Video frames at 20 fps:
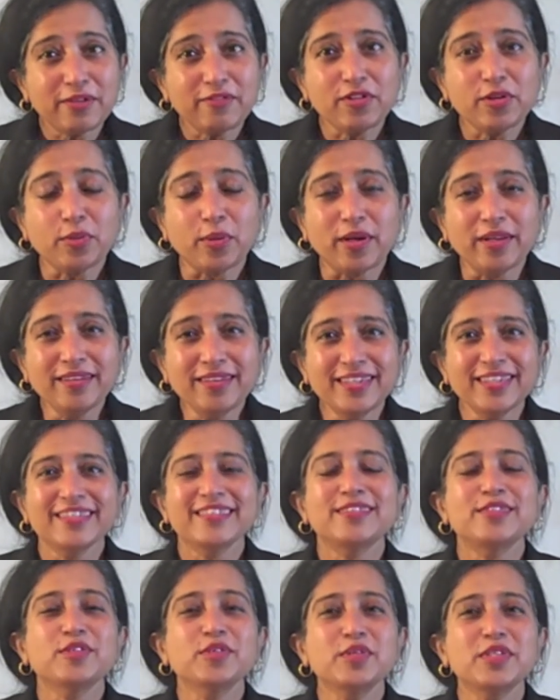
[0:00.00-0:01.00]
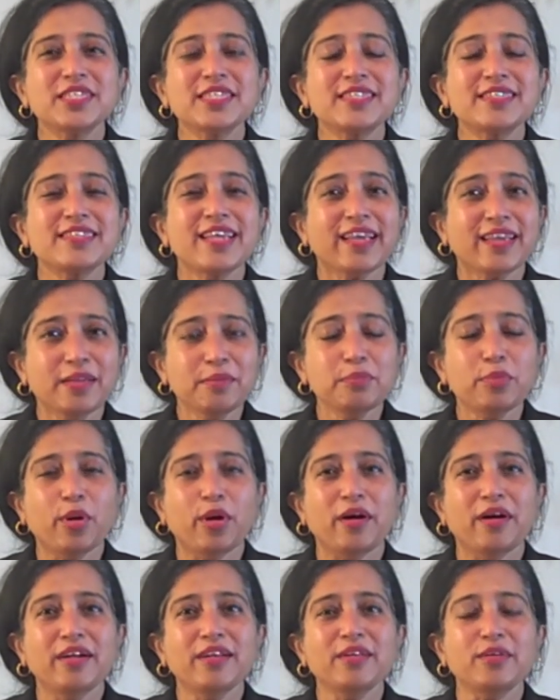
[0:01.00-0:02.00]
everyone to this second
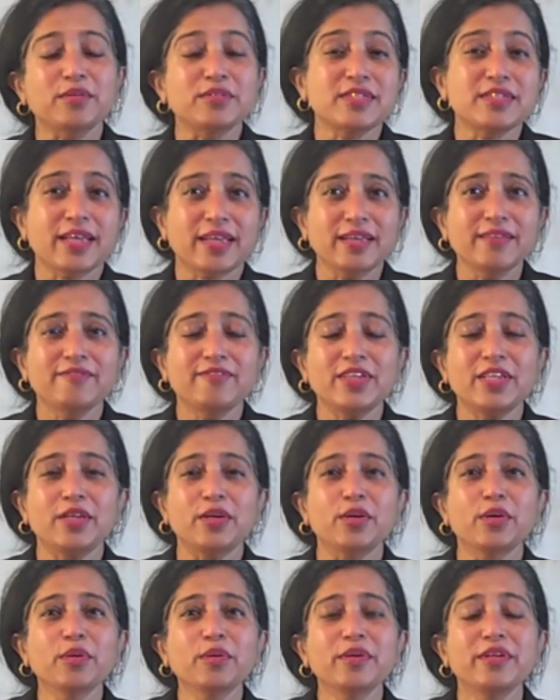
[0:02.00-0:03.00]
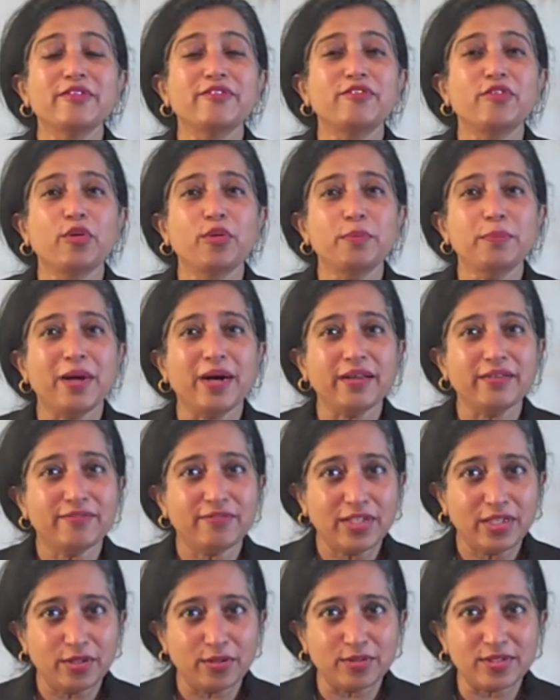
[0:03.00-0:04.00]
part or second video in a four-part
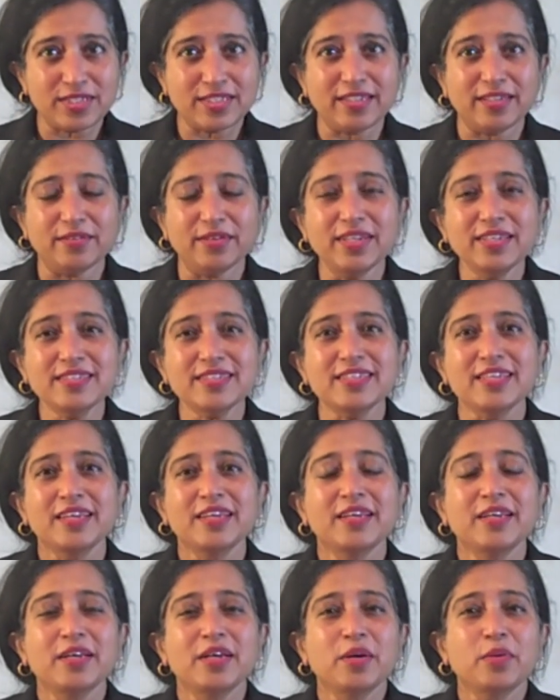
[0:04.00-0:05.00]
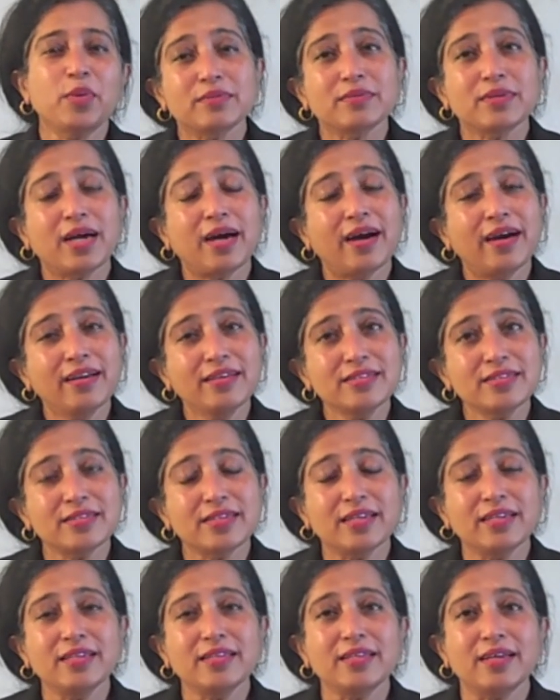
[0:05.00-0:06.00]
video series. I
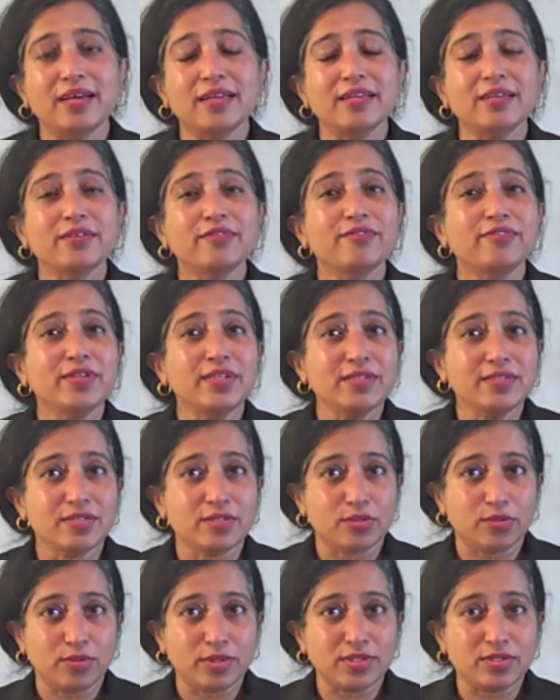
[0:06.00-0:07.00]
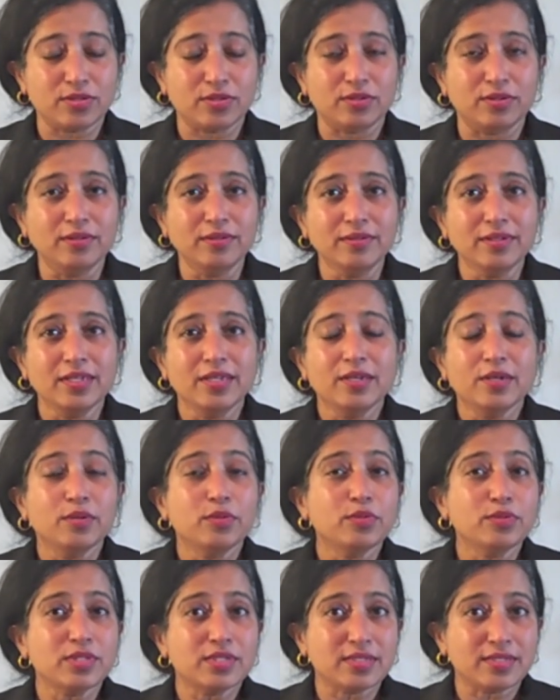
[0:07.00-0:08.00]
studied under Phyllis Crystal,
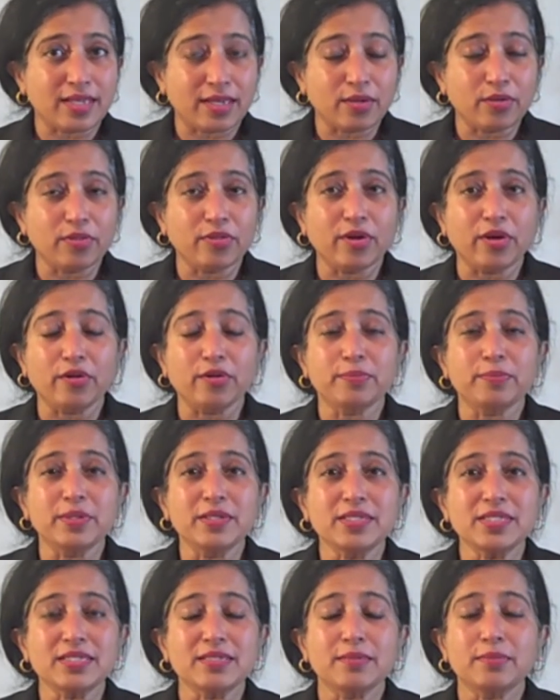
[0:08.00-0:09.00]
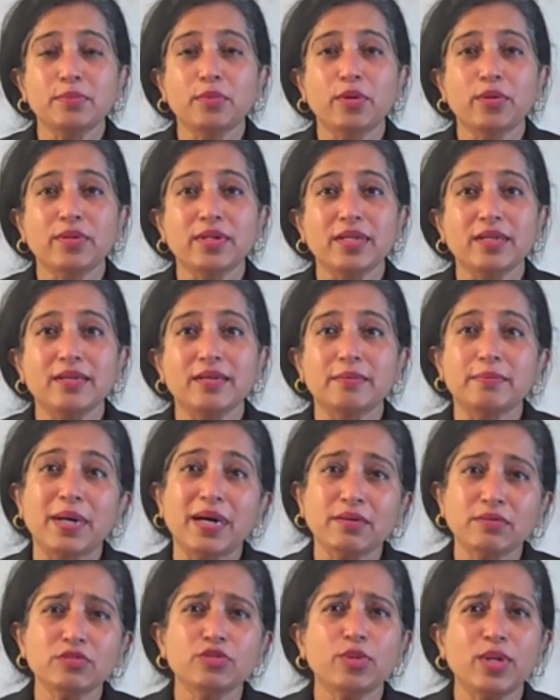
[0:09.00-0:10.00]
who's a psychotherapist, more than
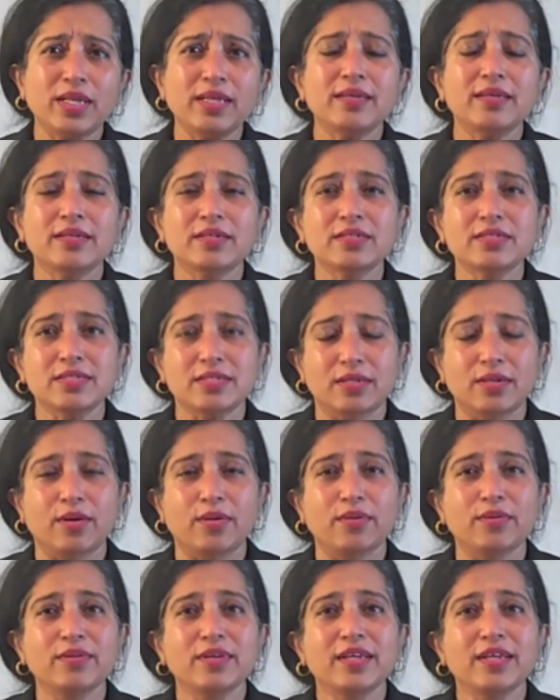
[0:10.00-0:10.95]
about 20 years ago.